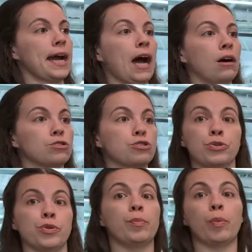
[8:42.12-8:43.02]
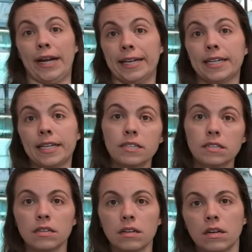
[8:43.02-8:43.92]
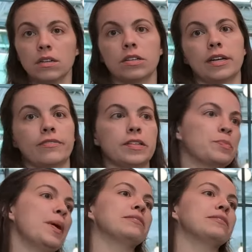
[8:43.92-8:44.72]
how true to brand it is. So, like if it's wow.